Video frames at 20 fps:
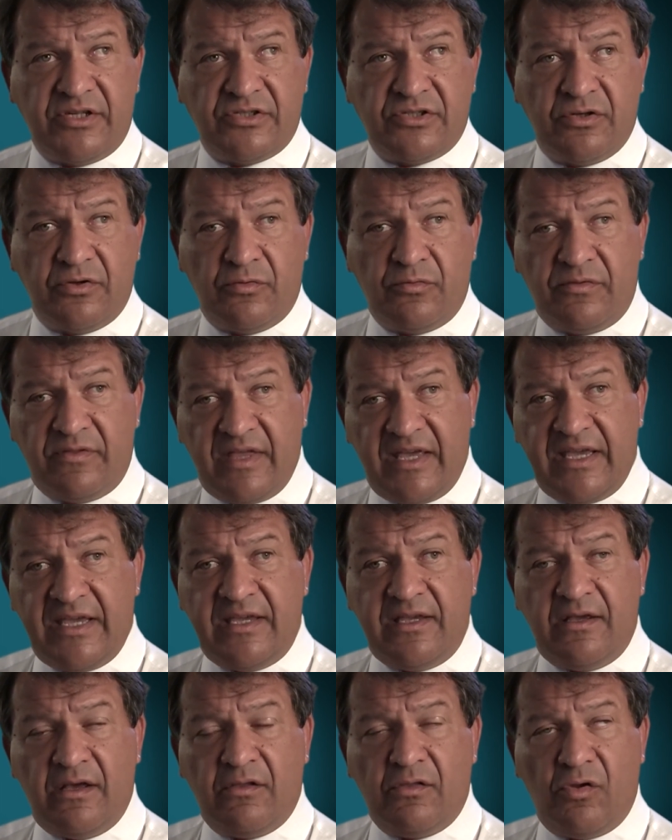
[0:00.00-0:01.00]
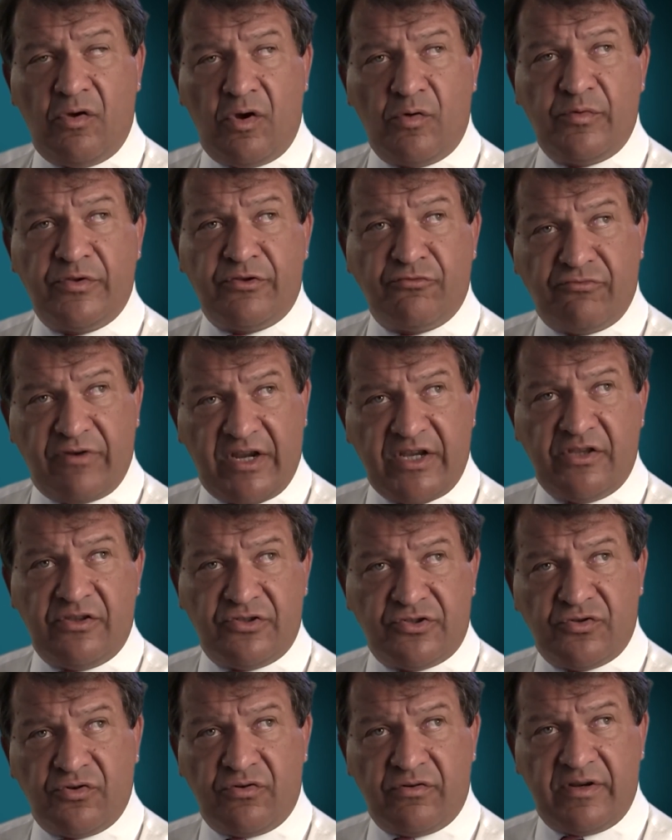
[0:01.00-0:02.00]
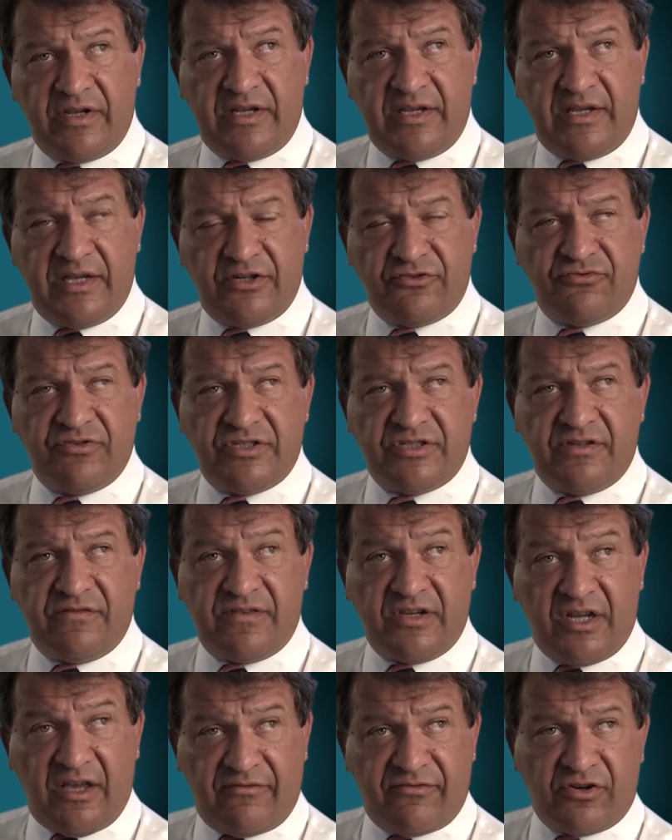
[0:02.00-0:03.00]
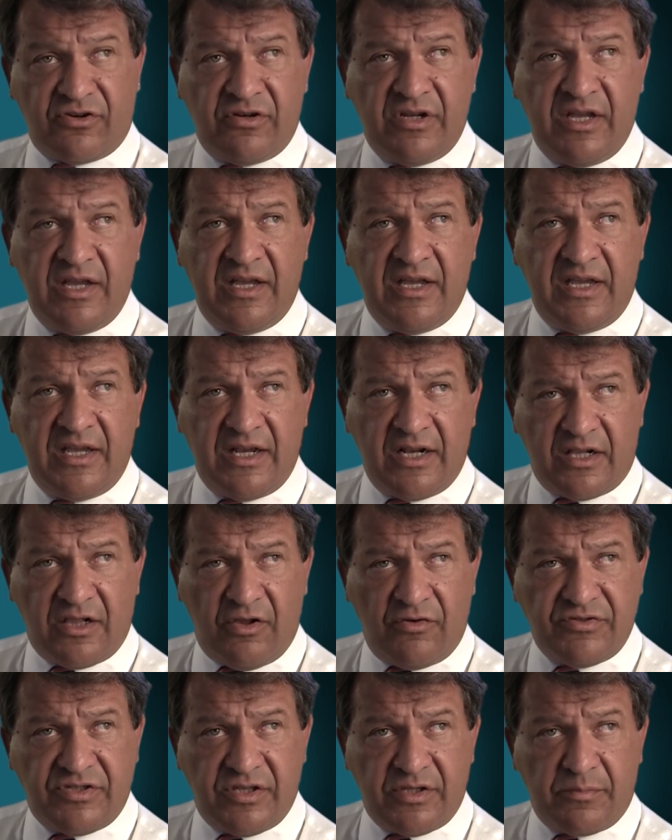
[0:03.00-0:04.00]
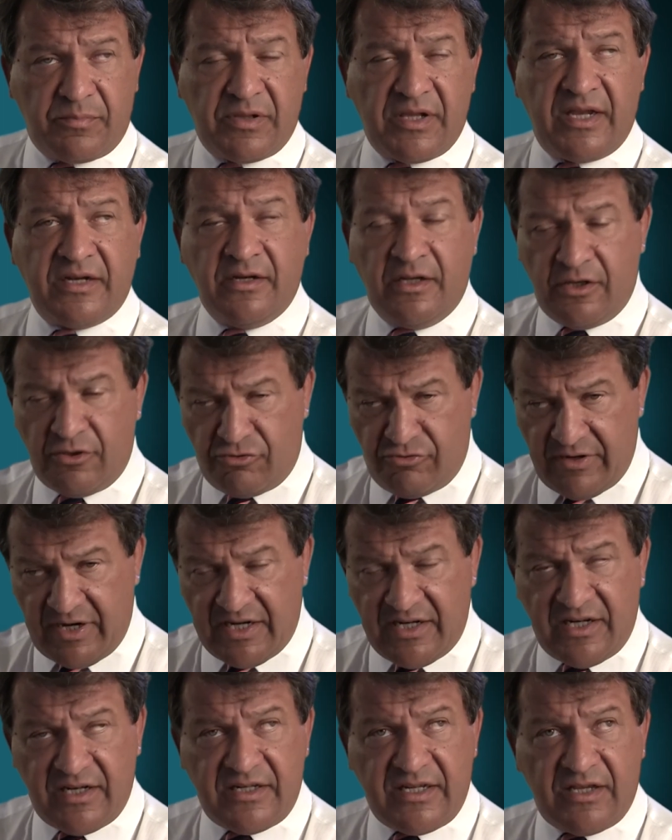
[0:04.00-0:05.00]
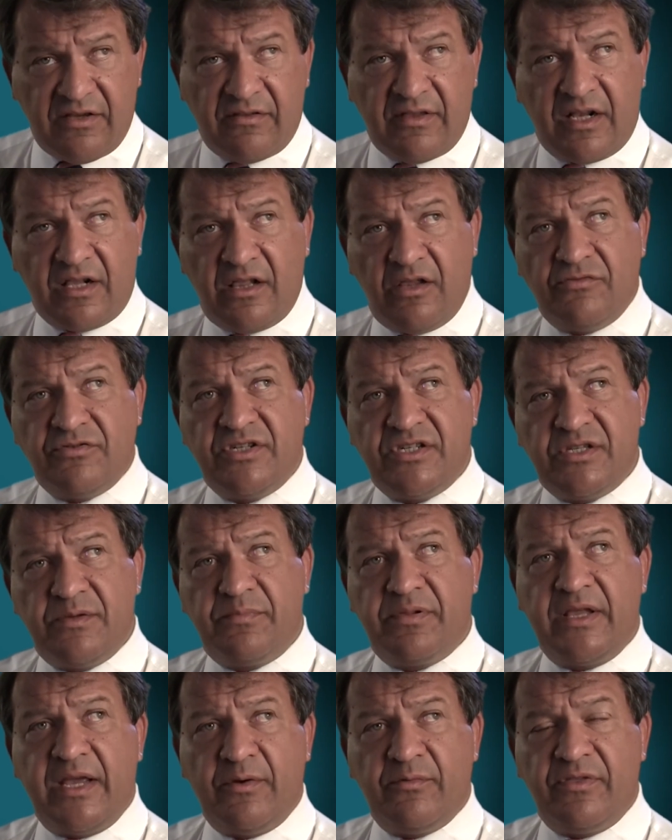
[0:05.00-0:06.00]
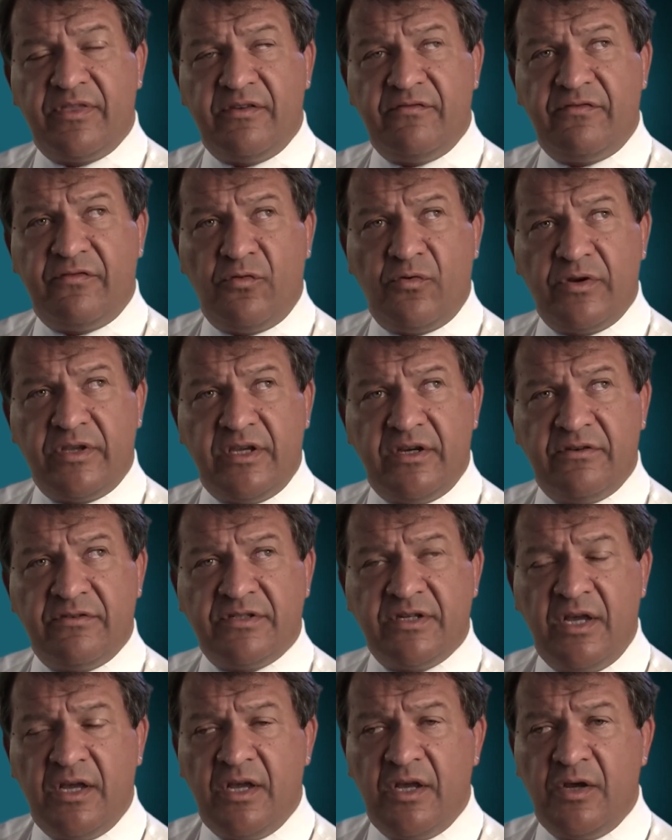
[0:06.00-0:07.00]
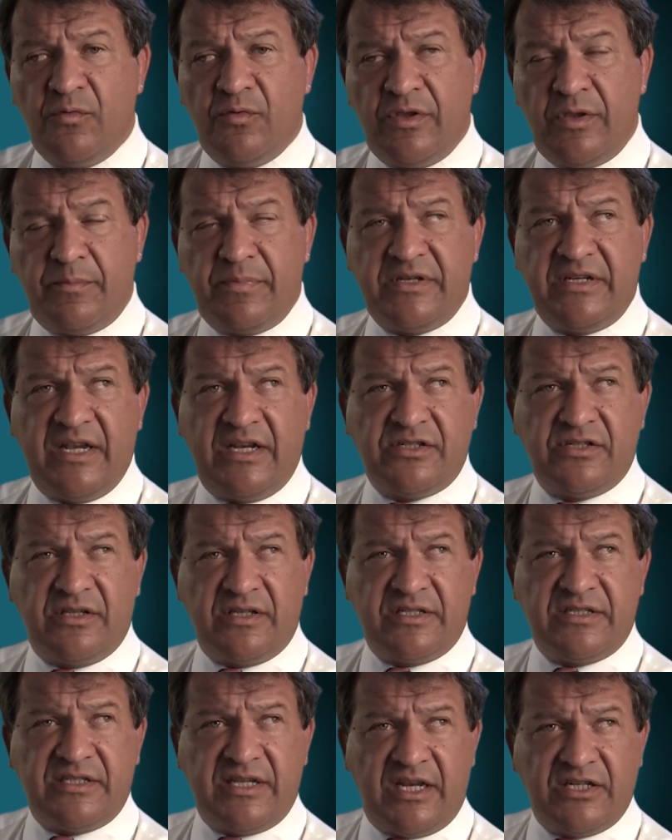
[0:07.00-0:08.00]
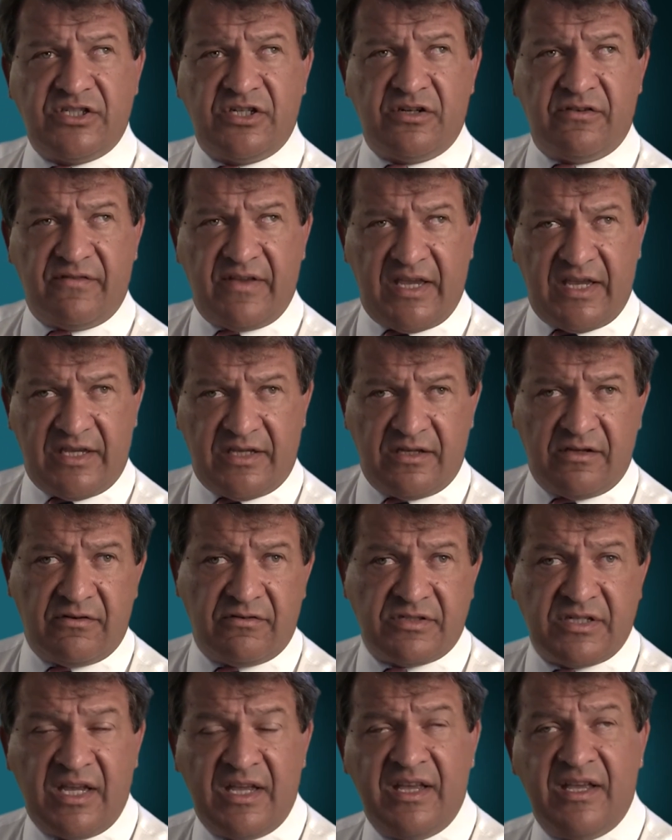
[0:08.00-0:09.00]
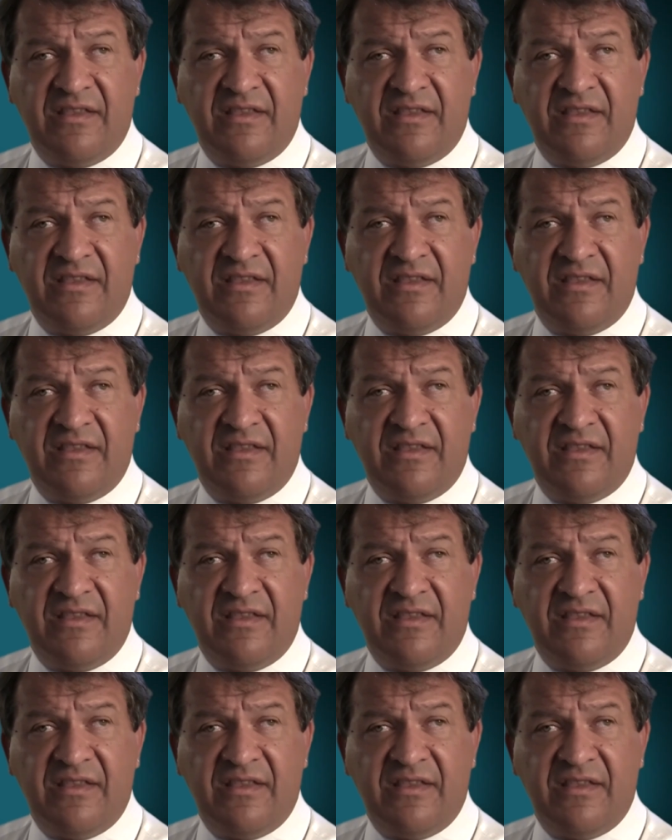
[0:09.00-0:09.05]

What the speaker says: So they, along with the regulatory interest of the governor in closing the plant, created a deal that closes the plant within 4 years with a potential extension of 8 years.